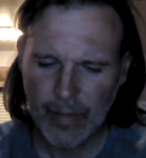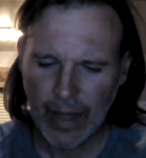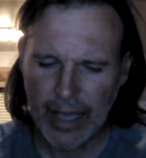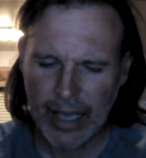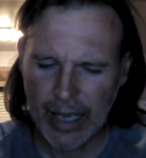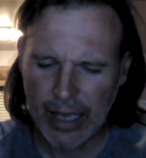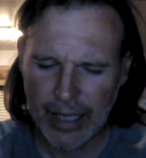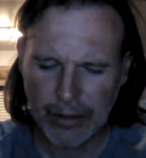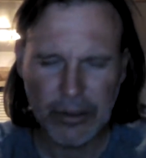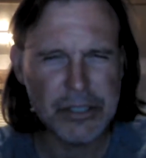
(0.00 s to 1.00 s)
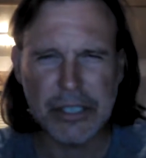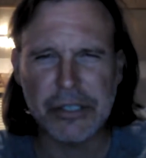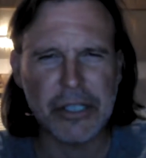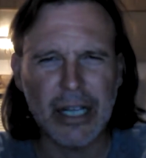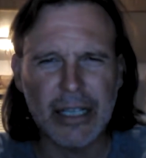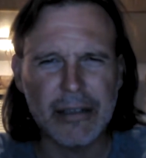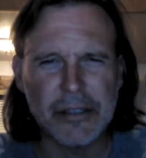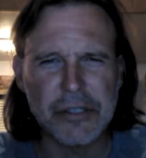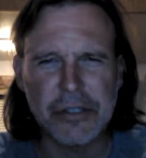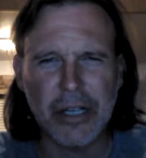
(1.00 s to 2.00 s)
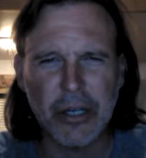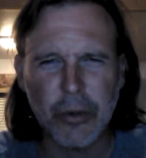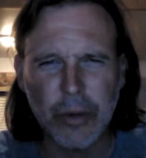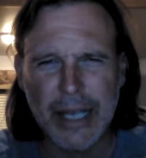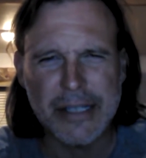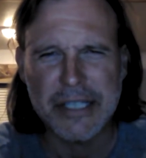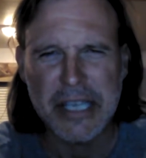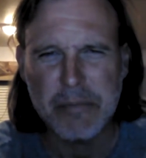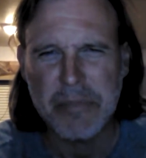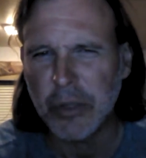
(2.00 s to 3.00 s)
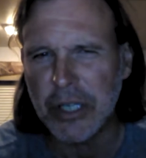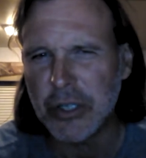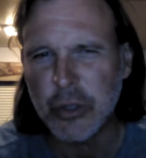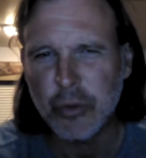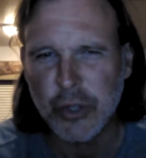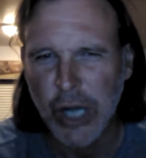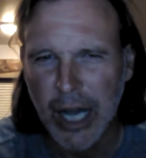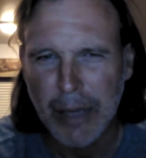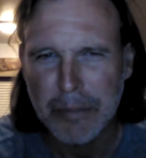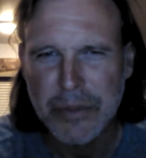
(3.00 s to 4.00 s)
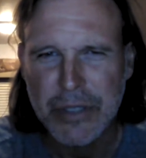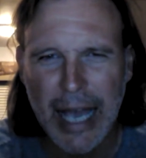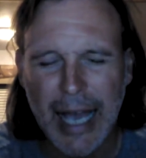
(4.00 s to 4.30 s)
Hillary says she's gonna create 10 million new jobs.